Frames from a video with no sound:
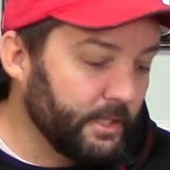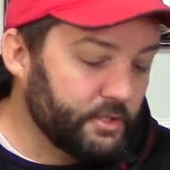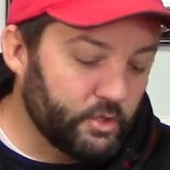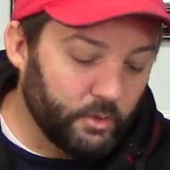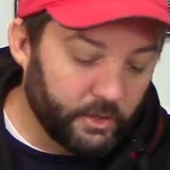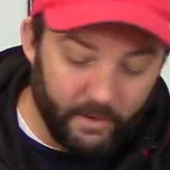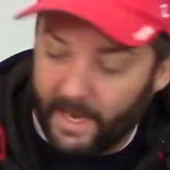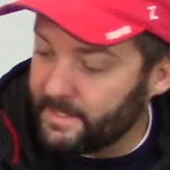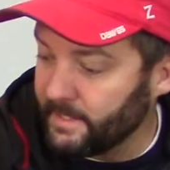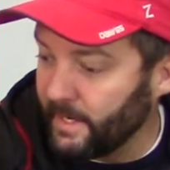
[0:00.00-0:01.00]
And so the
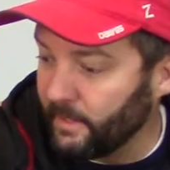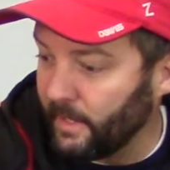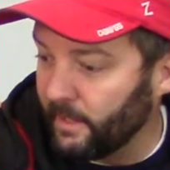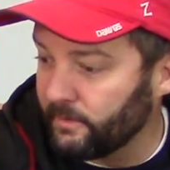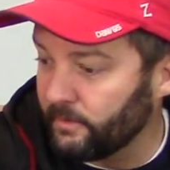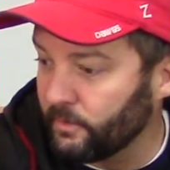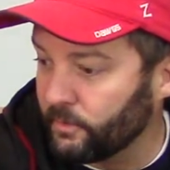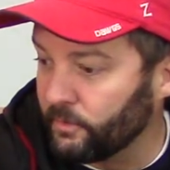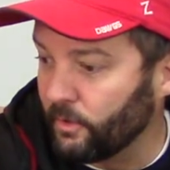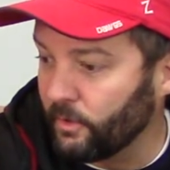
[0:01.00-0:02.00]
grass that I, I
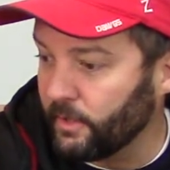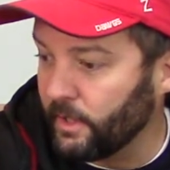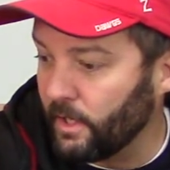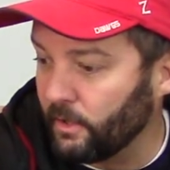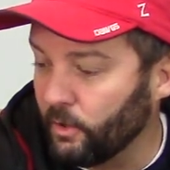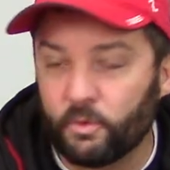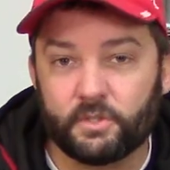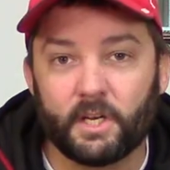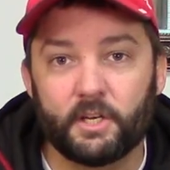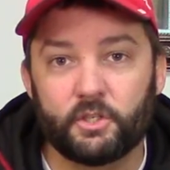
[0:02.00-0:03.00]
uh, or the uh,
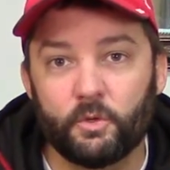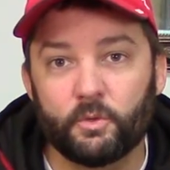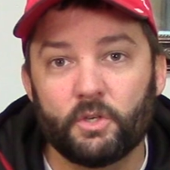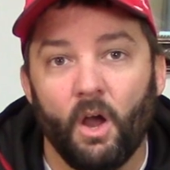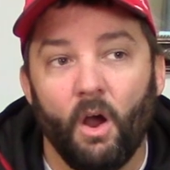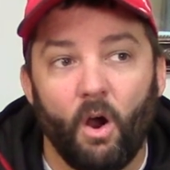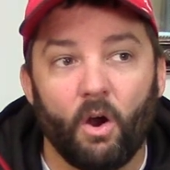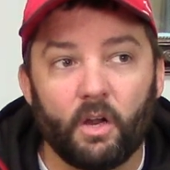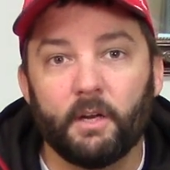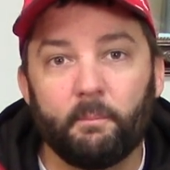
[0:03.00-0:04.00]
lures that I choose
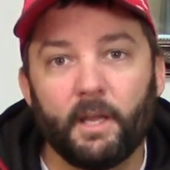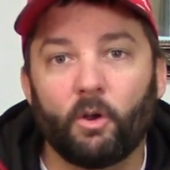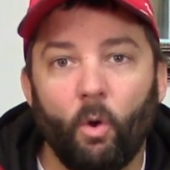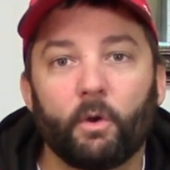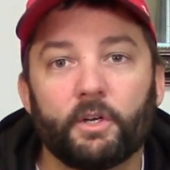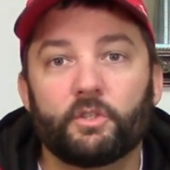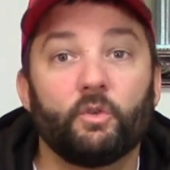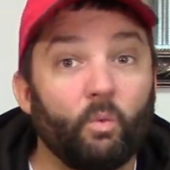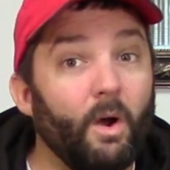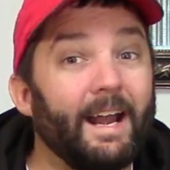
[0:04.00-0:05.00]
are going to be according
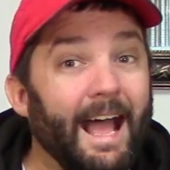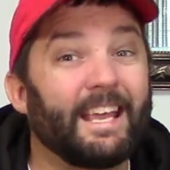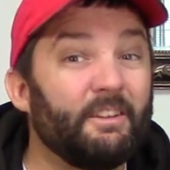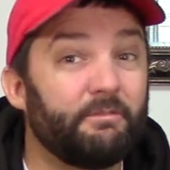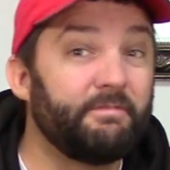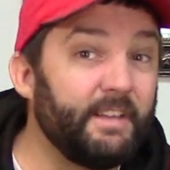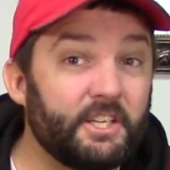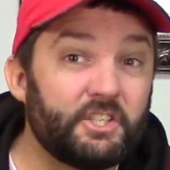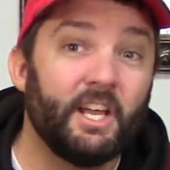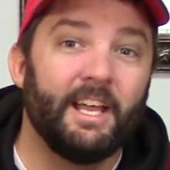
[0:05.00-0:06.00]
to what I can
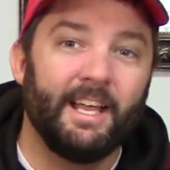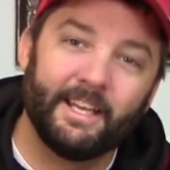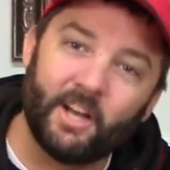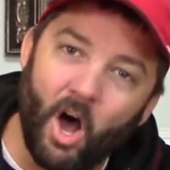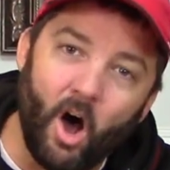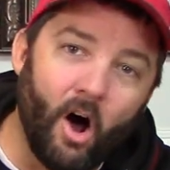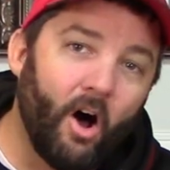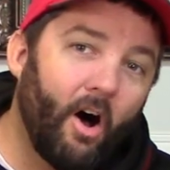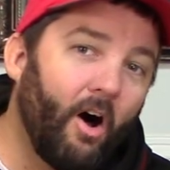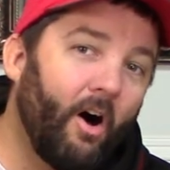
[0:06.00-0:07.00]
fish in
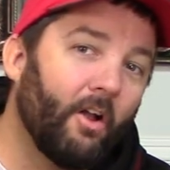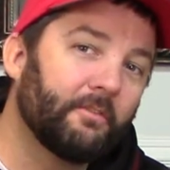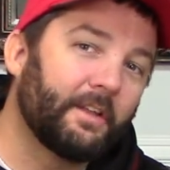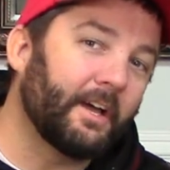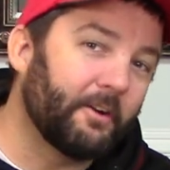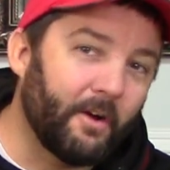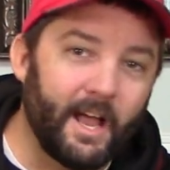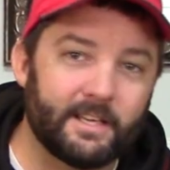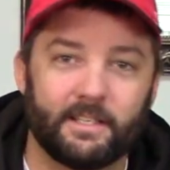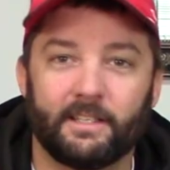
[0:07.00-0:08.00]
all of that
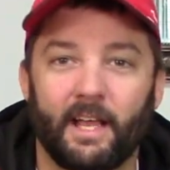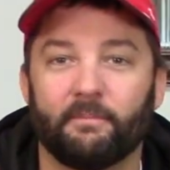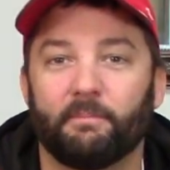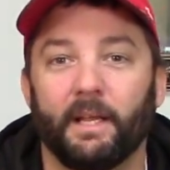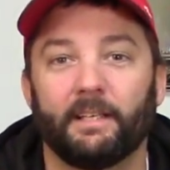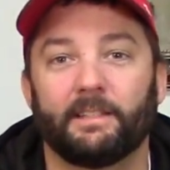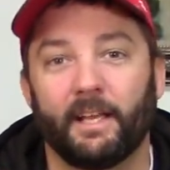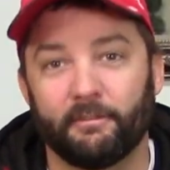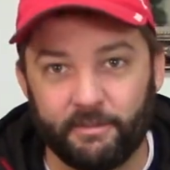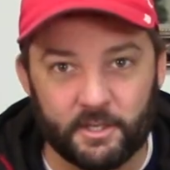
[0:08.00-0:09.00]
grass in that dang,
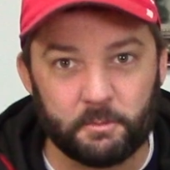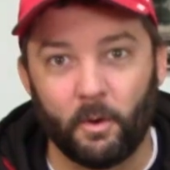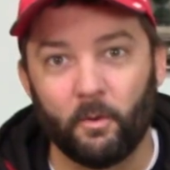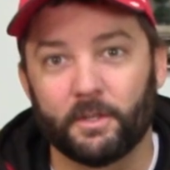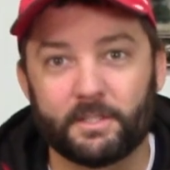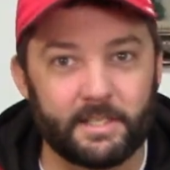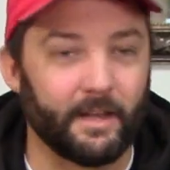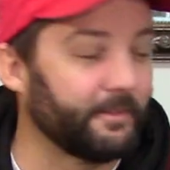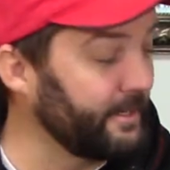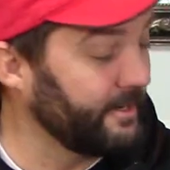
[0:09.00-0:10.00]
dang fish bowl that's
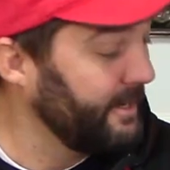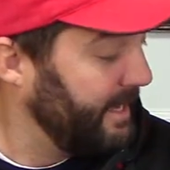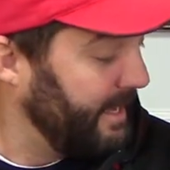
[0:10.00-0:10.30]
down there.